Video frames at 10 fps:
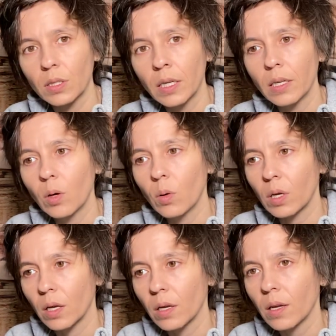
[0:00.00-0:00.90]
Like,
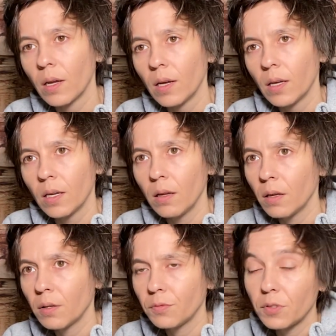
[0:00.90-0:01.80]
okay,
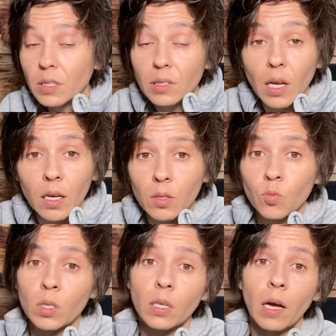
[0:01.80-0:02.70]
if it's not gonna
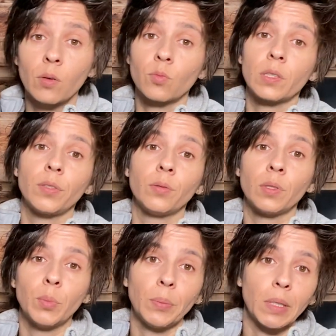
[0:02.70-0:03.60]
work out with you
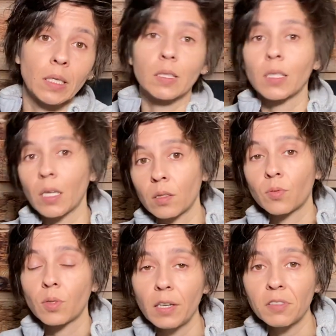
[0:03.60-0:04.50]
and me being together
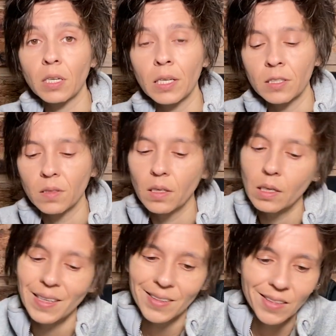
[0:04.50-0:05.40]
forever kind of thing,
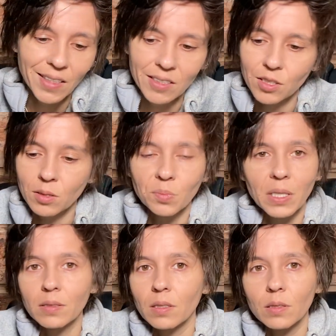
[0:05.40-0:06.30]
let's just
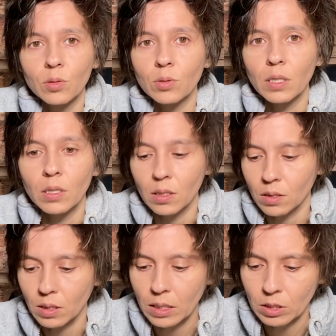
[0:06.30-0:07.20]
make things straight here.
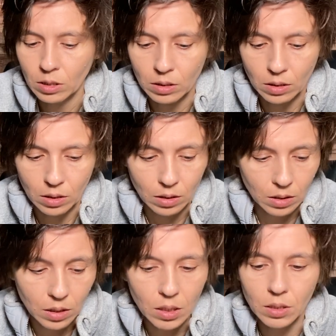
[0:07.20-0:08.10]
Let's just
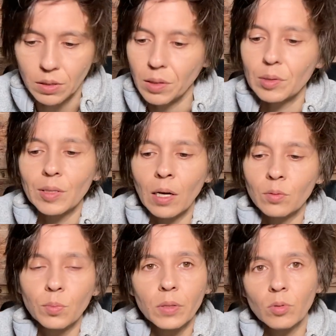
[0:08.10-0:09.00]
clear things
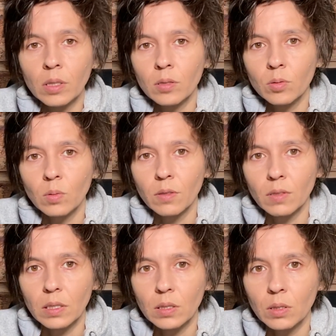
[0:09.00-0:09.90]
out between the two of
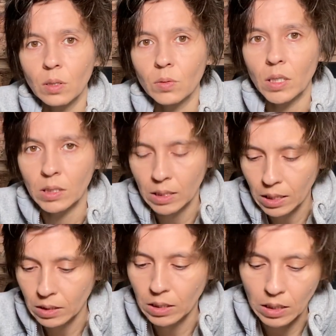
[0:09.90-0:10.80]
us. You know, there's
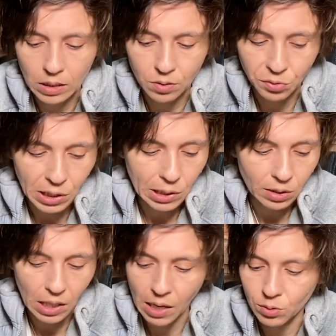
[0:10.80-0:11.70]
that need of
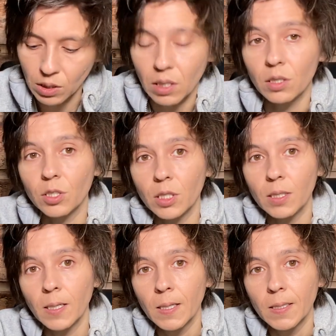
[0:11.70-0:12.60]
clearing out the
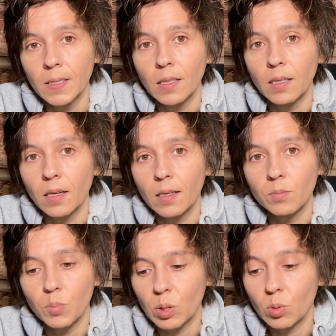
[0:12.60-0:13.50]
energy
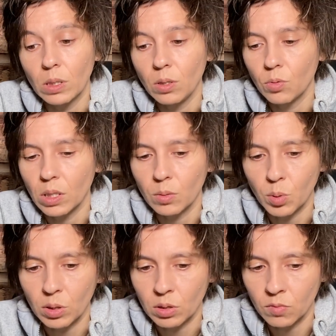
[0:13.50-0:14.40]
between you and a
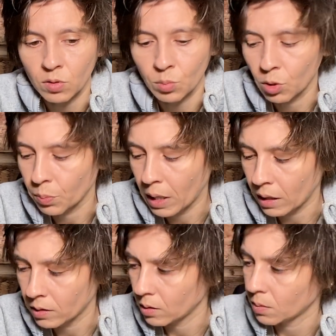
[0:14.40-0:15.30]
person from your
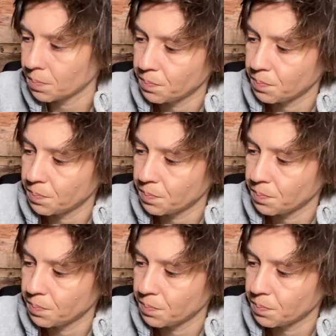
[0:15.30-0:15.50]
past.